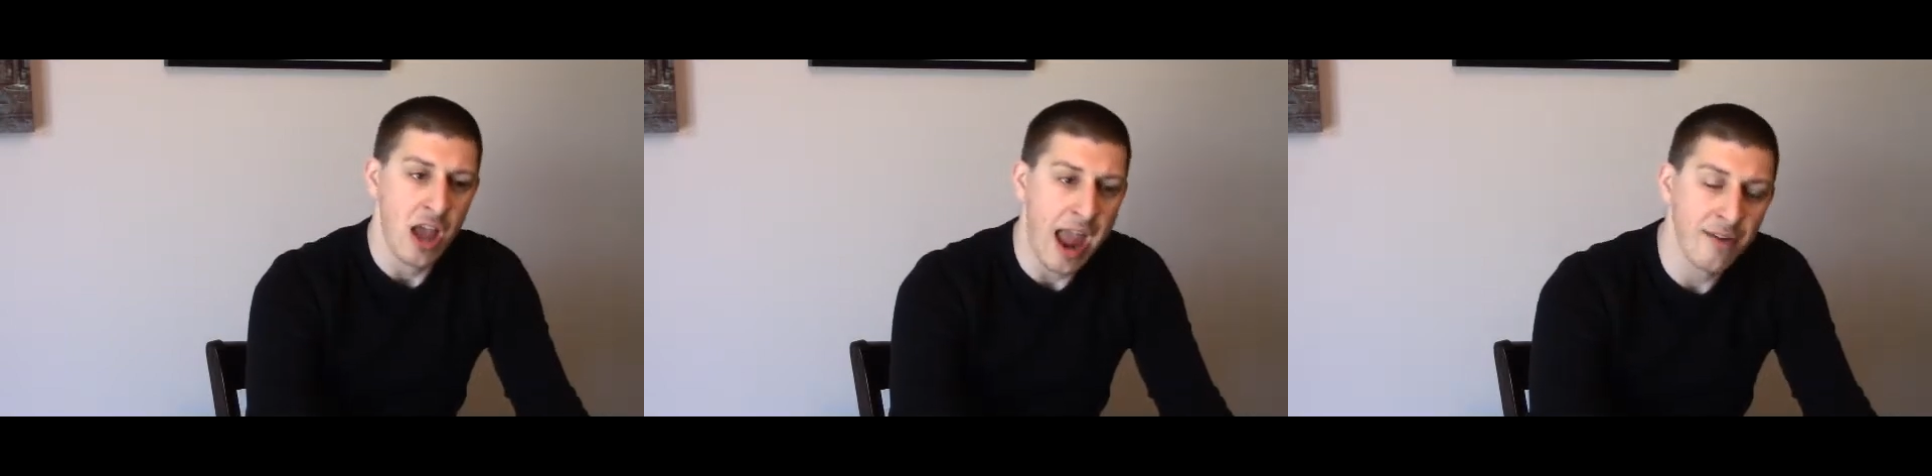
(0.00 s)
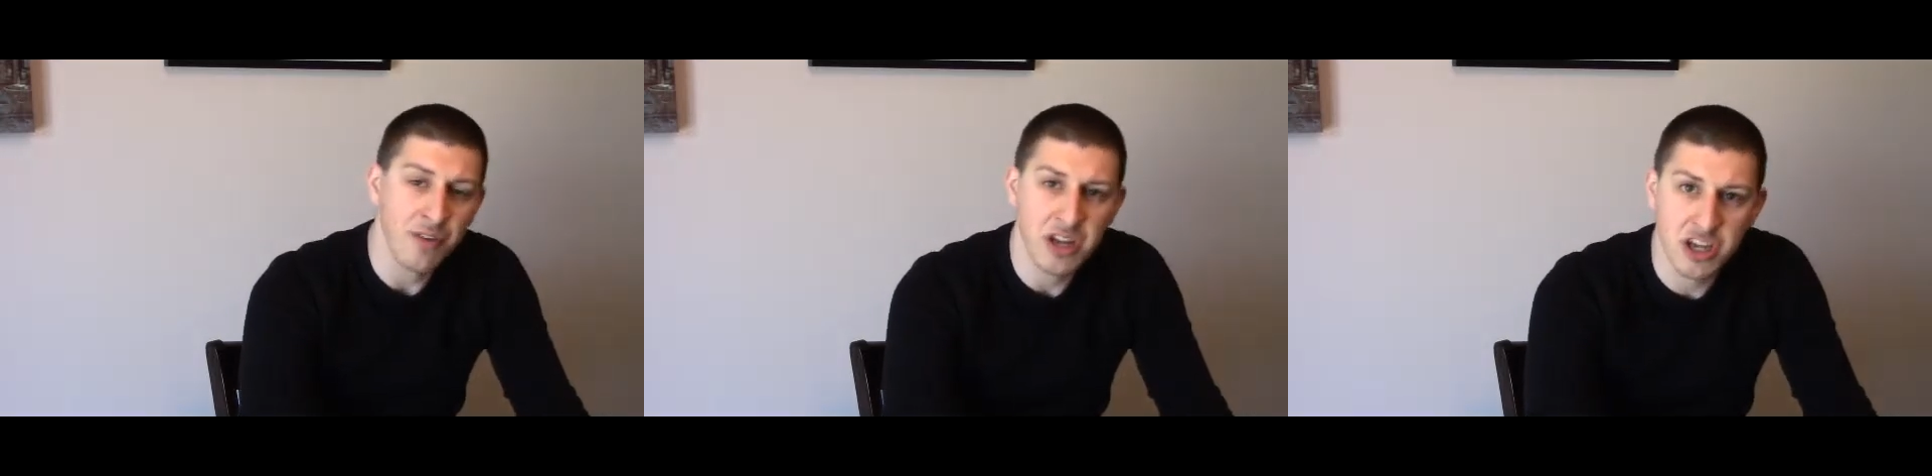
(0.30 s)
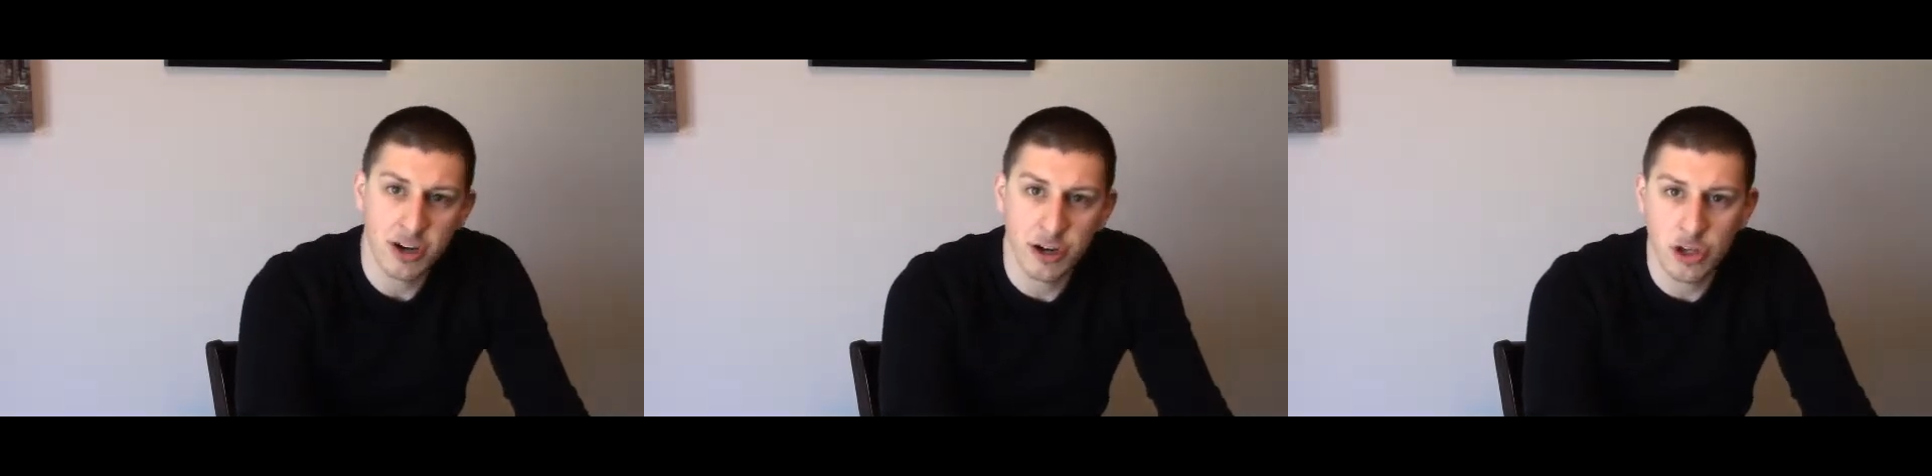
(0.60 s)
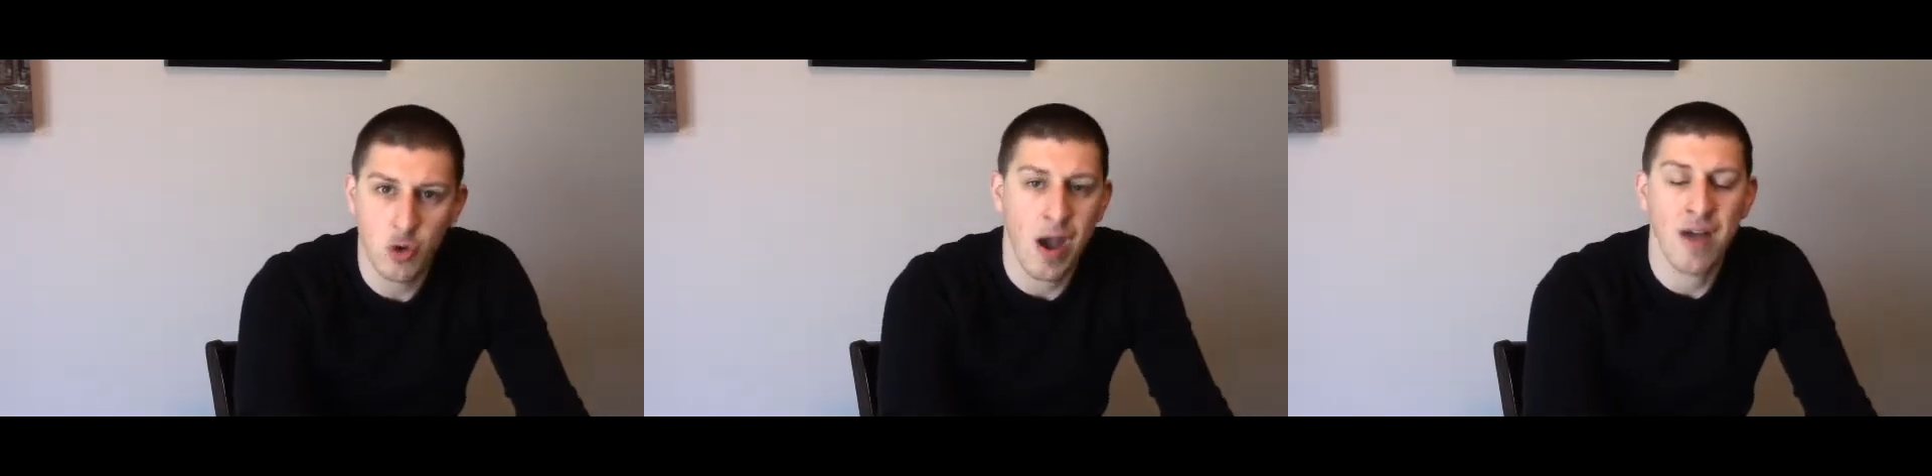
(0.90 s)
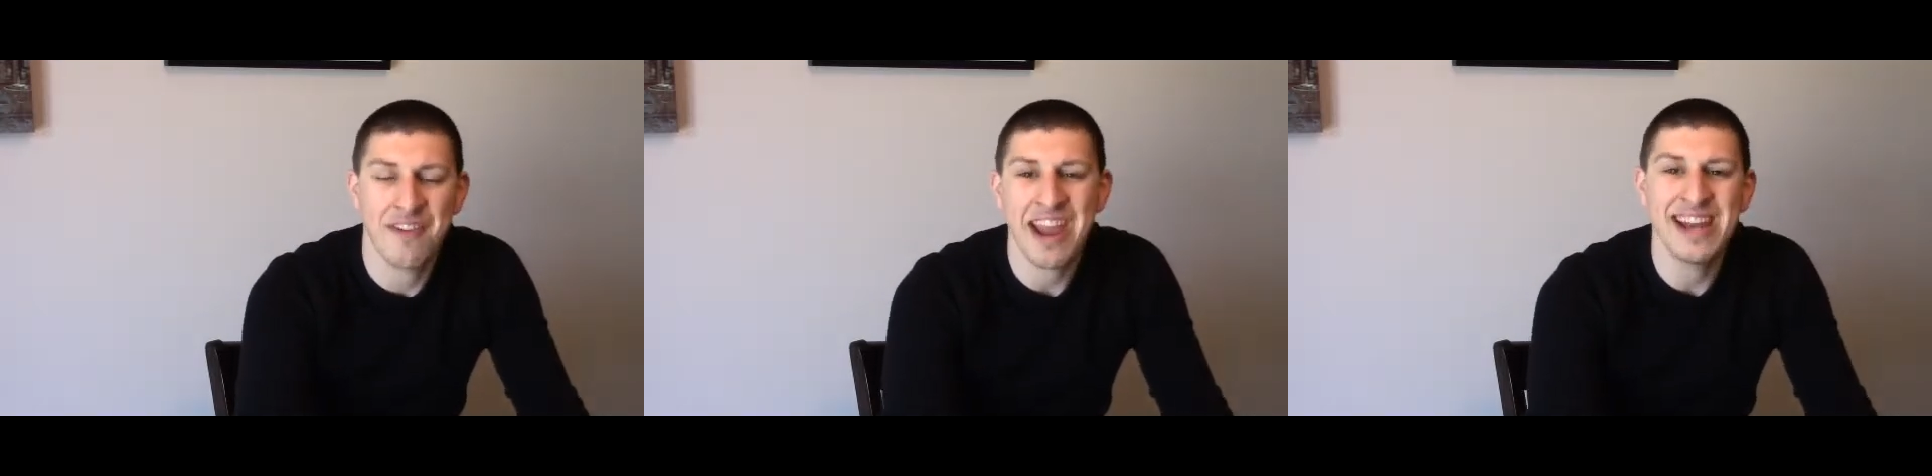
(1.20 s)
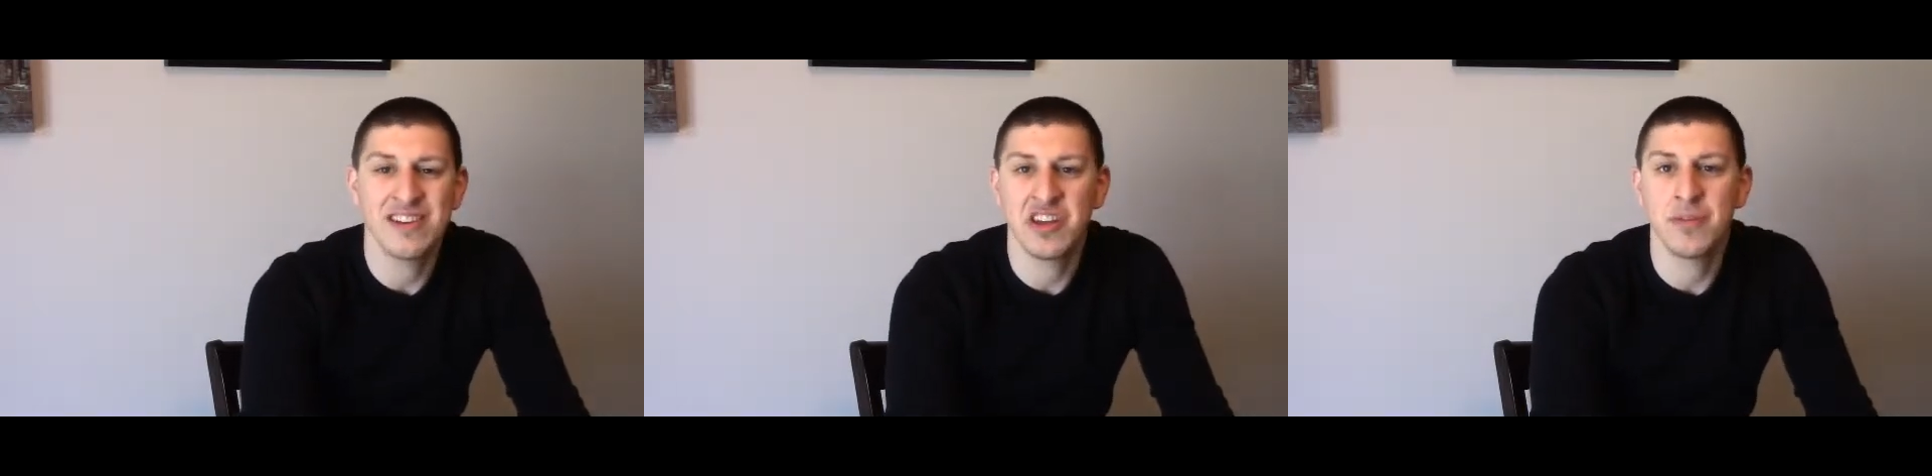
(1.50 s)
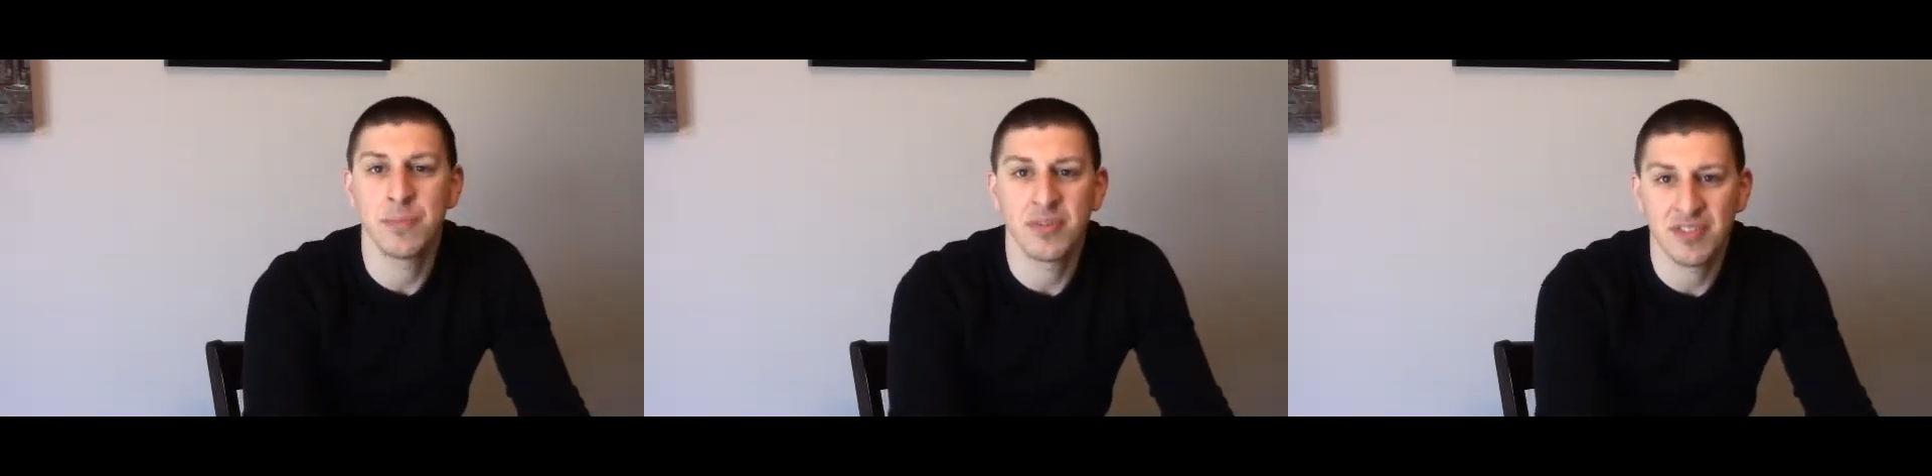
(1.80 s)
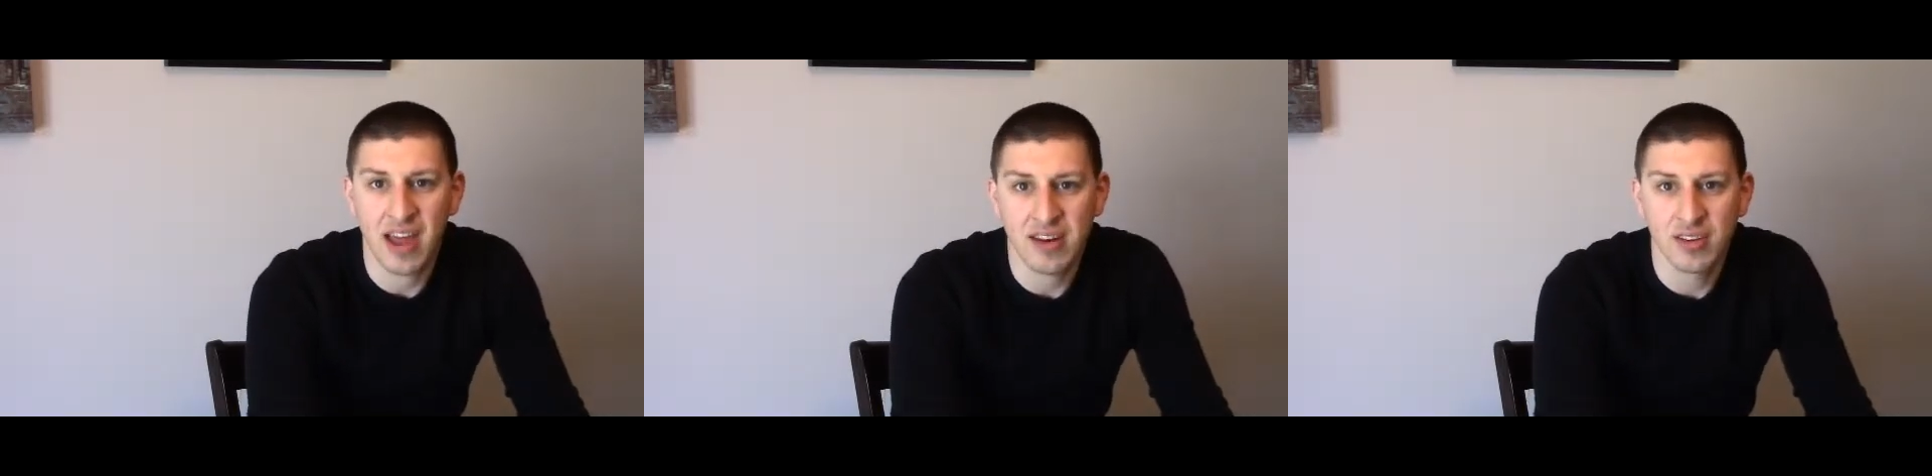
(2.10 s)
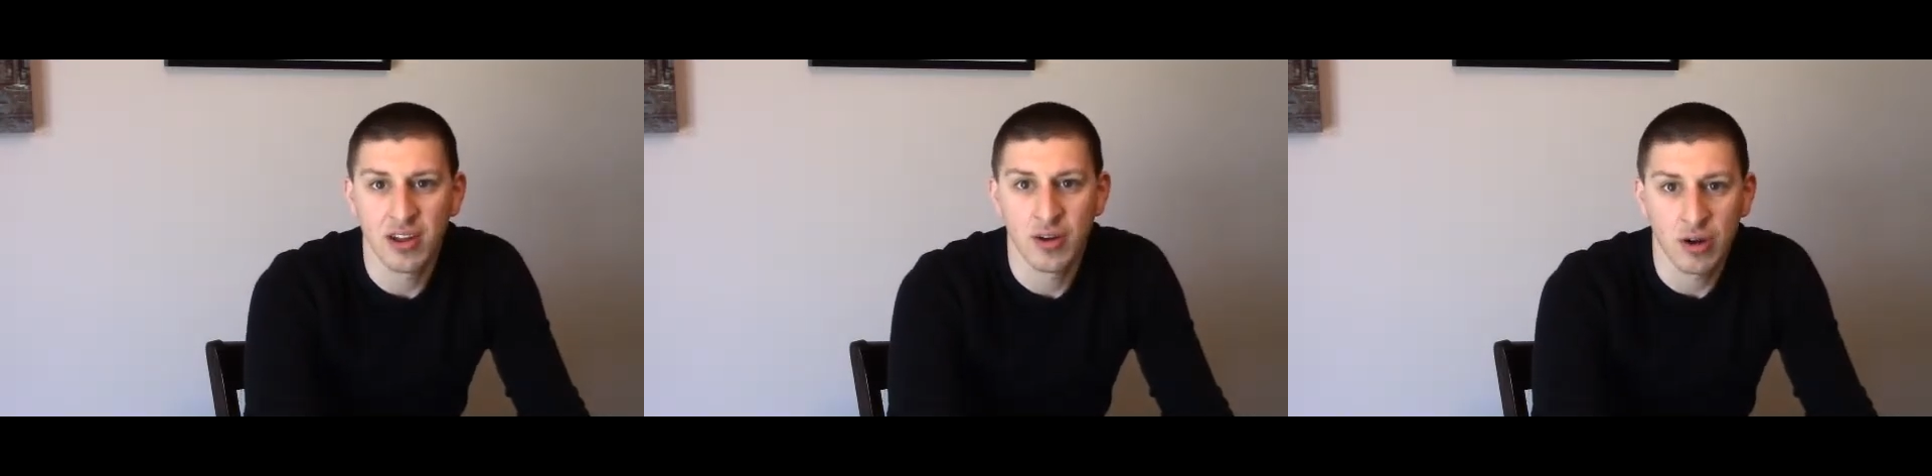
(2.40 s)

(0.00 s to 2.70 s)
Every year, you have 18%